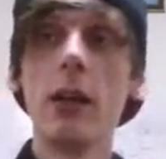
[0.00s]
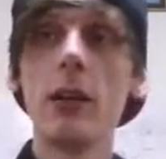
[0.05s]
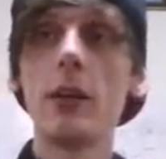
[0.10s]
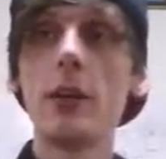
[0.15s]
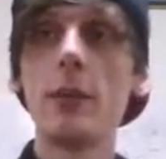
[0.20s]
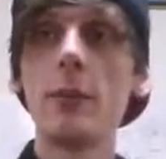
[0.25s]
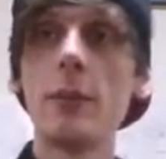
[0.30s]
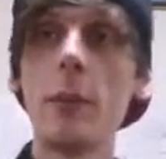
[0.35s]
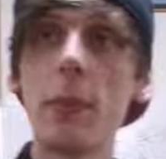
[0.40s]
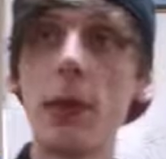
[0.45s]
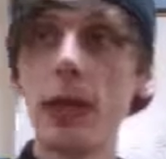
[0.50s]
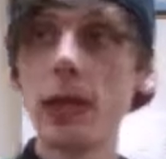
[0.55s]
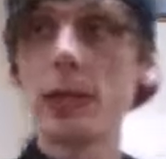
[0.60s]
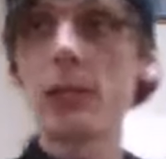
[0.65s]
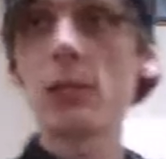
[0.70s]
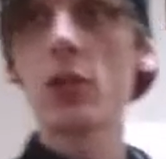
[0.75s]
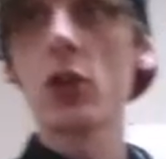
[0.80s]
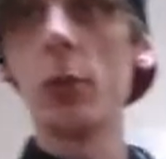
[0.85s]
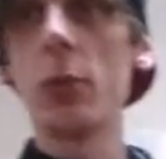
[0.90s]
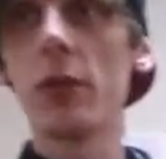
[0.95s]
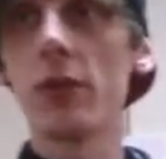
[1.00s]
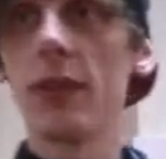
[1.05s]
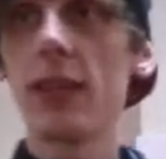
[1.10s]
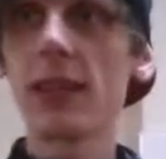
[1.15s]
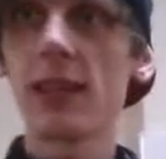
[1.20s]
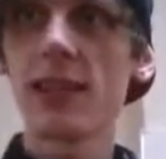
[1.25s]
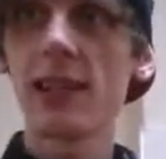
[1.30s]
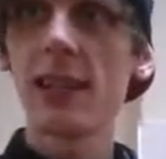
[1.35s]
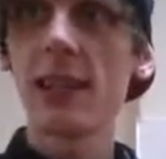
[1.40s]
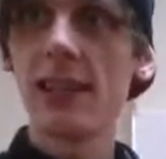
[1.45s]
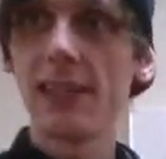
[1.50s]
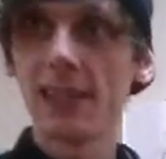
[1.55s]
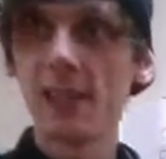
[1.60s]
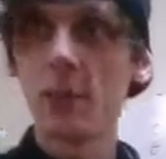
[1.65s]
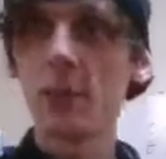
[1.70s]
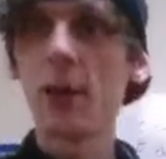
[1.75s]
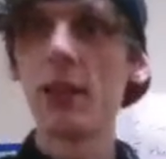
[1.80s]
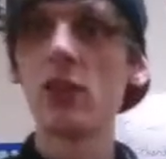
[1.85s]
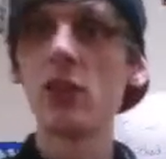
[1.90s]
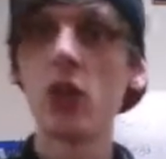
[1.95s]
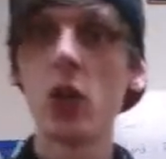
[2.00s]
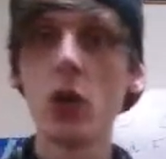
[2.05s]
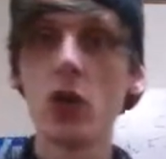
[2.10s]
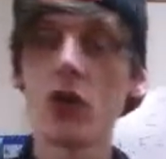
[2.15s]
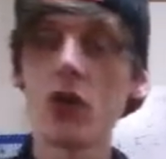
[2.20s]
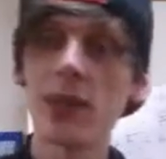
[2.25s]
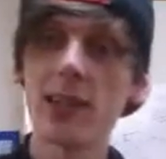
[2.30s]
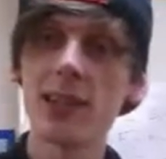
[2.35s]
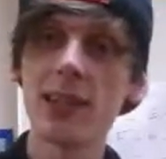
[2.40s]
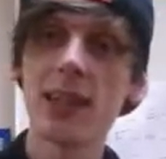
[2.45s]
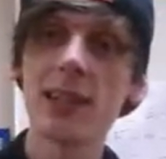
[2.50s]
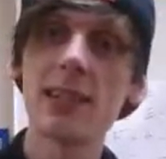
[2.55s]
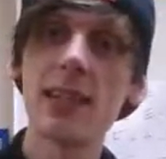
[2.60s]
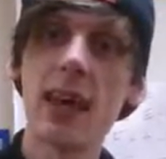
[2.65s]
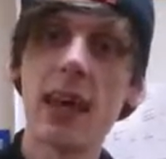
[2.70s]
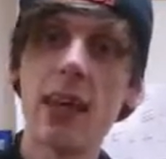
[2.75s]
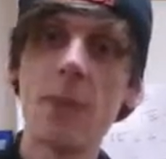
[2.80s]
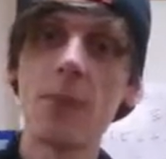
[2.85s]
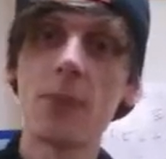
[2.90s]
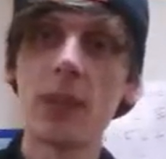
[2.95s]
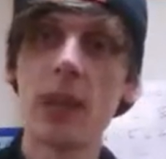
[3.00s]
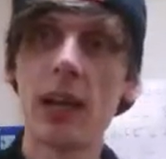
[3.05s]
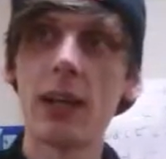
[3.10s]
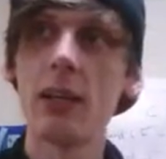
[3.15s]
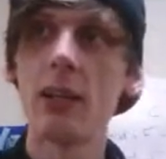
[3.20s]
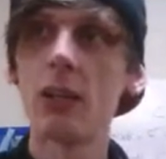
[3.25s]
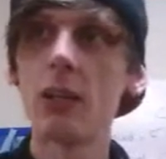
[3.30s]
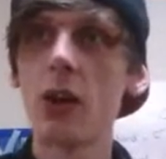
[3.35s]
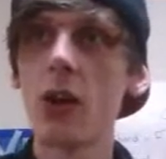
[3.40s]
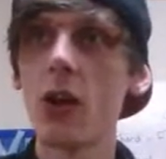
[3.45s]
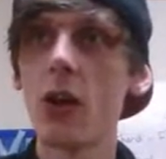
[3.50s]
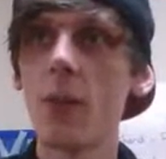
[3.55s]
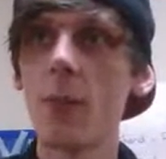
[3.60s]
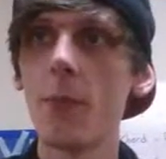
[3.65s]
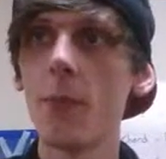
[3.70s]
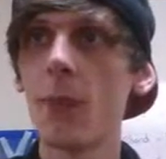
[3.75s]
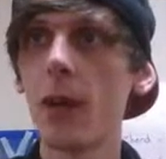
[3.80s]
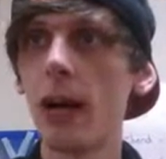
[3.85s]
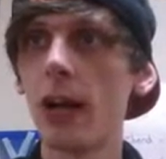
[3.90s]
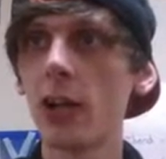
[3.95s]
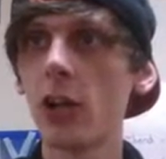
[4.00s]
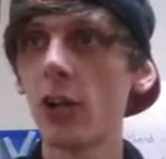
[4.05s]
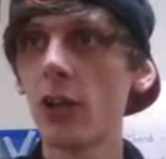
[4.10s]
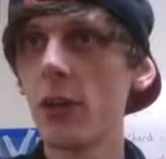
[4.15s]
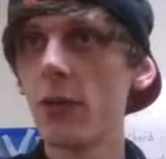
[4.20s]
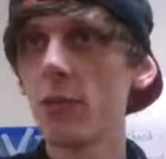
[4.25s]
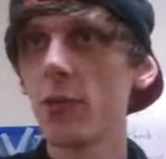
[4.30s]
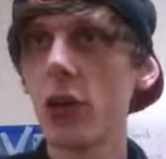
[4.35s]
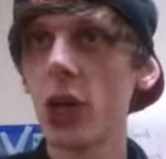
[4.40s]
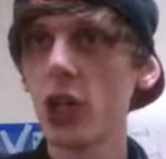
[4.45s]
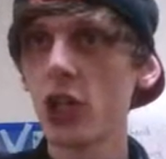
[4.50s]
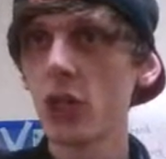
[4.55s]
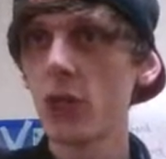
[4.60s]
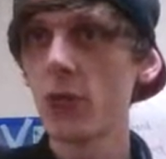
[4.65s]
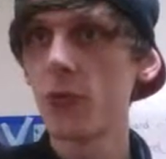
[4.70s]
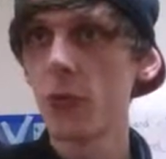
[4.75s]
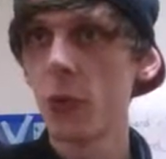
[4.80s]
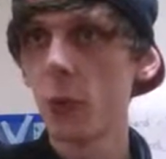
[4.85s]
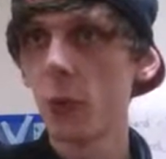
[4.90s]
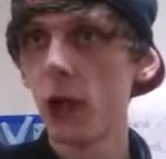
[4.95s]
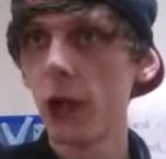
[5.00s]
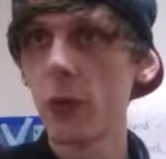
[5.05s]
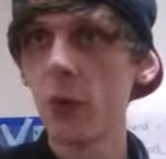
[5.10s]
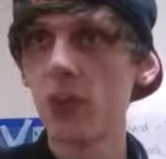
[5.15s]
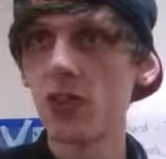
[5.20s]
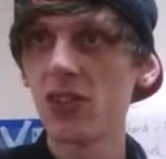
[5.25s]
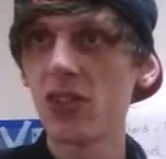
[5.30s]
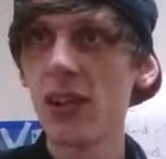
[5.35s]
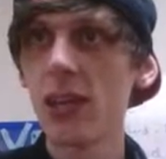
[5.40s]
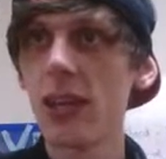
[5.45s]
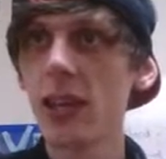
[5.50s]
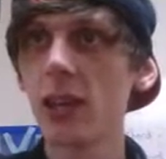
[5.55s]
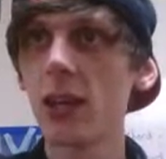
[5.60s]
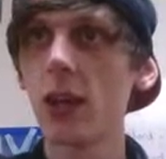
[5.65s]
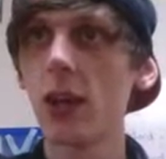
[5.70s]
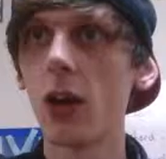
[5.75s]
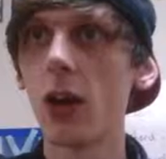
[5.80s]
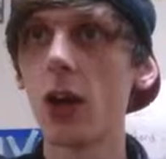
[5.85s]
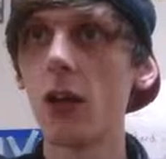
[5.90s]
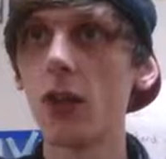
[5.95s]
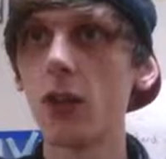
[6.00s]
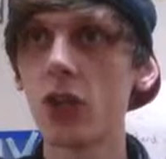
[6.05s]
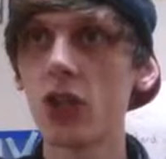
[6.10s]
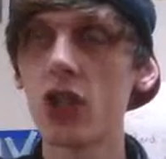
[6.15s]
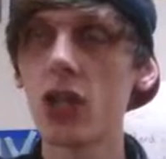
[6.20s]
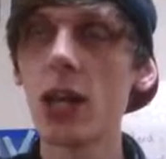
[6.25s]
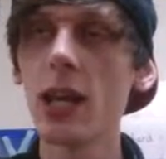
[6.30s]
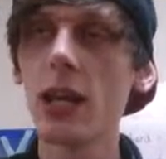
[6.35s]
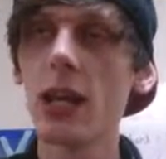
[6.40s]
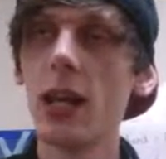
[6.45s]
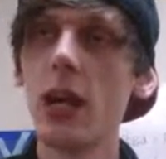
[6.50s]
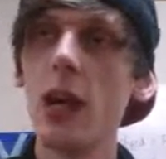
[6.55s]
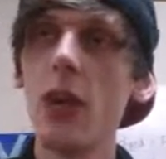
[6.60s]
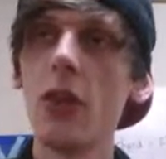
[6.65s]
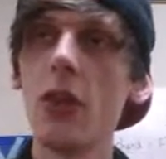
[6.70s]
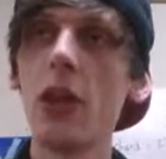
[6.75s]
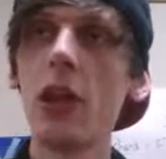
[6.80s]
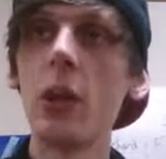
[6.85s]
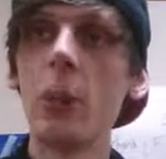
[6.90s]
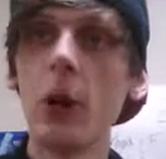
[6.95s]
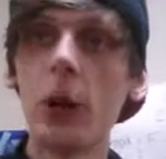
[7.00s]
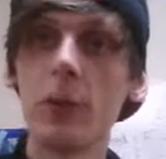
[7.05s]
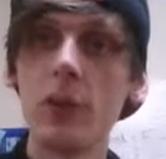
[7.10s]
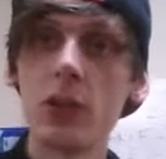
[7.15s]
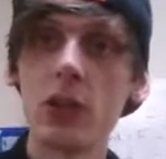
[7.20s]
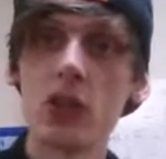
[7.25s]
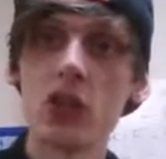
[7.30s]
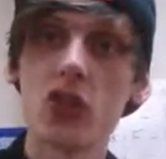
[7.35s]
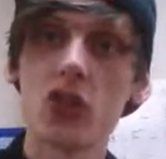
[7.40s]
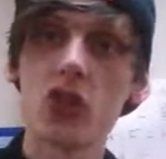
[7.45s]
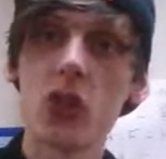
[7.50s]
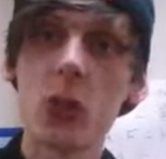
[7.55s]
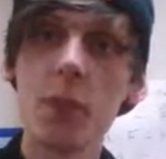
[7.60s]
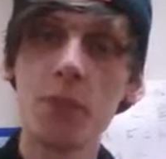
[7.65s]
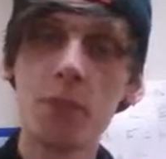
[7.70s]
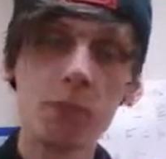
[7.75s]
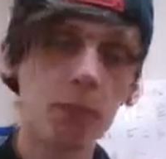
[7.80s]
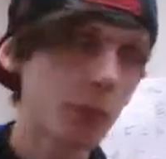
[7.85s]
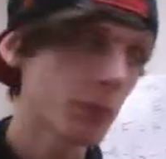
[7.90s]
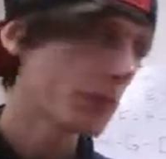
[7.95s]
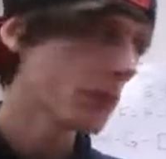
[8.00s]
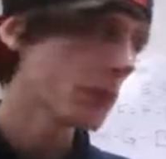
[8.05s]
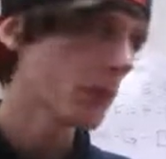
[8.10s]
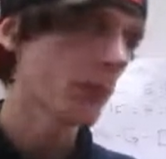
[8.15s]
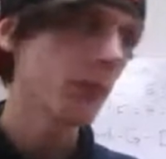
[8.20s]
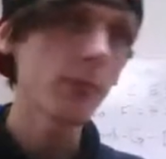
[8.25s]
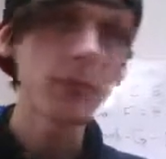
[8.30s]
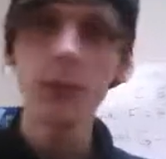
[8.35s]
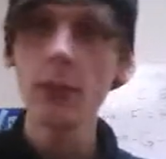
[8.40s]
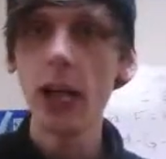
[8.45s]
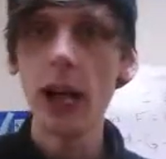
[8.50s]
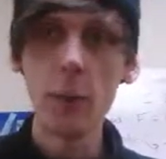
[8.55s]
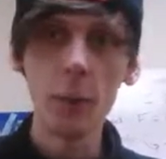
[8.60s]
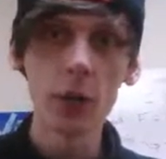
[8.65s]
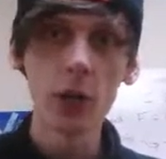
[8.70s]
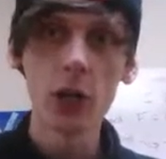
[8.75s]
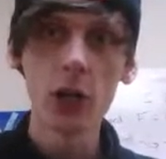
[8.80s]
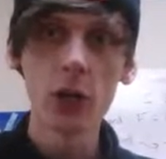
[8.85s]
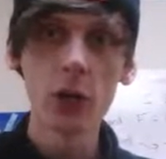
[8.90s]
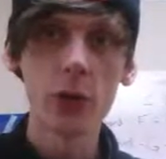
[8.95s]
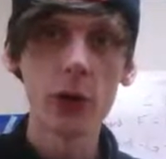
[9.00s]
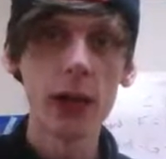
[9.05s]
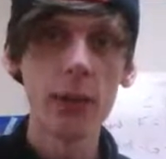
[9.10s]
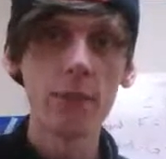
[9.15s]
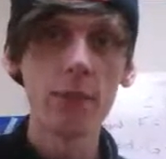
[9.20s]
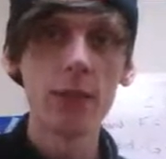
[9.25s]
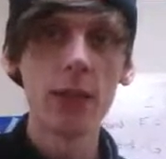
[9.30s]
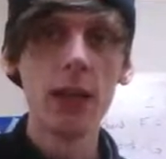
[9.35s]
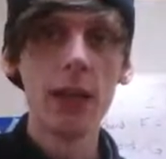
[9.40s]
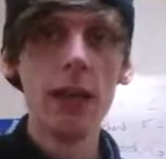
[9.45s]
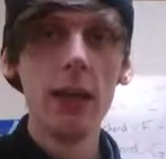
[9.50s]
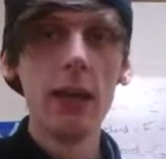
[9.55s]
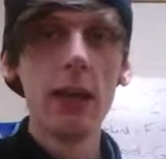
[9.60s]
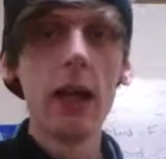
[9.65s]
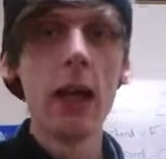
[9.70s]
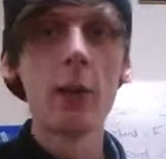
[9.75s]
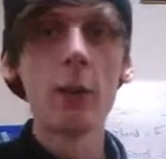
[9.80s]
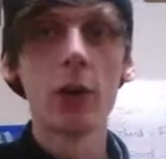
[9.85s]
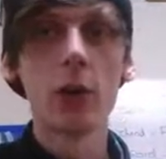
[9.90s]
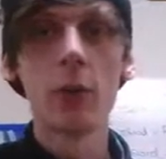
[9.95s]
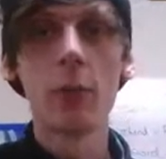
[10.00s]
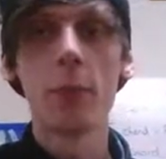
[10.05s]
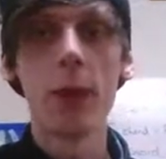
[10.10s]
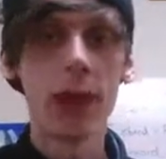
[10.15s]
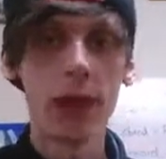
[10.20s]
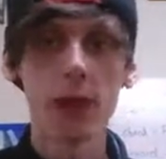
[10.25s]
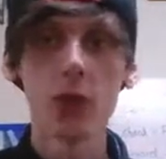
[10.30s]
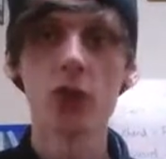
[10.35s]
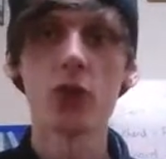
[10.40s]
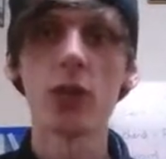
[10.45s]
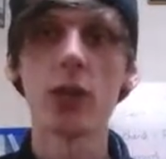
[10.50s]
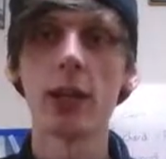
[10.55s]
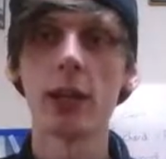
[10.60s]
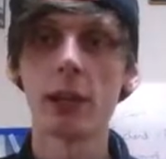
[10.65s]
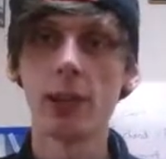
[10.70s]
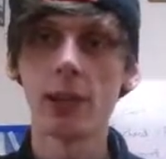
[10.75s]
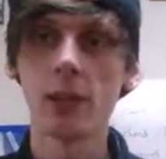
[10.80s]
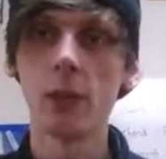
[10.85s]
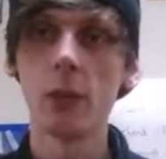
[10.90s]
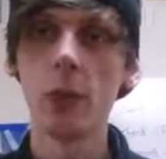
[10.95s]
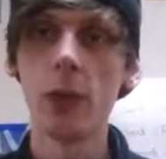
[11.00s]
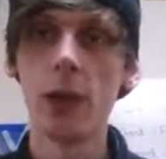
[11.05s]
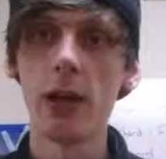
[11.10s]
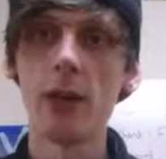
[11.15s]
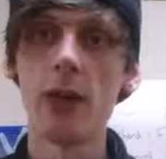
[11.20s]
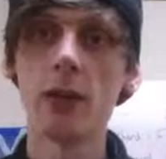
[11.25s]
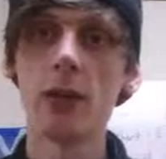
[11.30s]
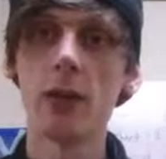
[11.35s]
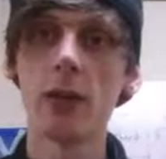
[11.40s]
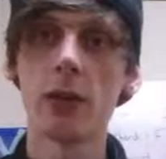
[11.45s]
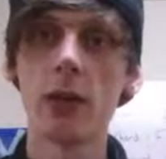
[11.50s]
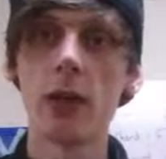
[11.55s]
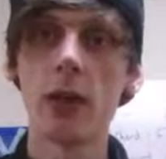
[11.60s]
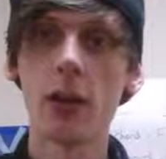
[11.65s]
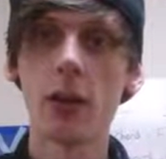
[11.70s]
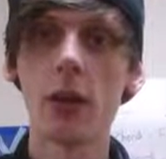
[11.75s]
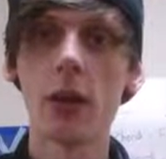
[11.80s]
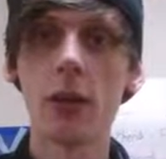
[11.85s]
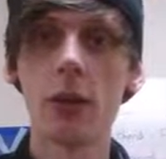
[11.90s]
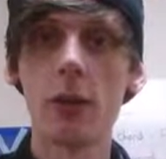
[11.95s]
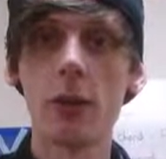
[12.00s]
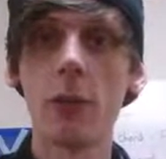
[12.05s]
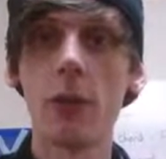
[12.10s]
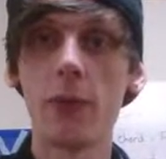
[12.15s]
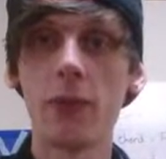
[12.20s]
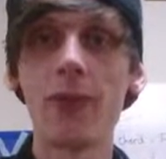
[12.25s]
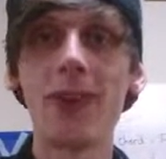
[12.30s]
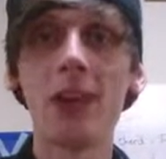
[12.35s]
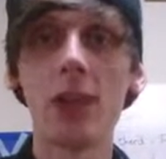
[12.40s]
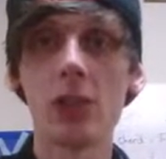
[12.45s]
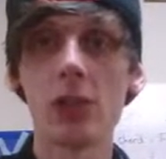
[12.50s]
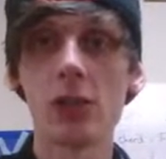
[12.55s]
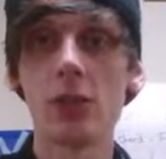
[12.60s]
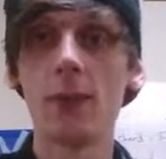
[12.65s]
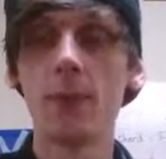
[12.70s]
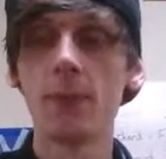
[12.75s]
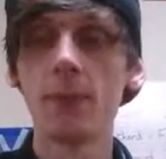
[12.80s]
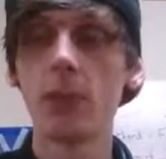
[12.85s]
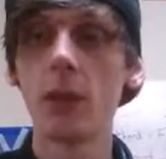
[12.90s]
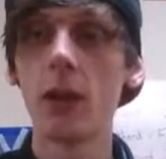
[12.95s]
the past couple of exercises have been two strings at a time, and I got the impression from what it was saying on the sheet that it wanted me to strum. I'm not going to do that. I'm going to pick the strings with fingers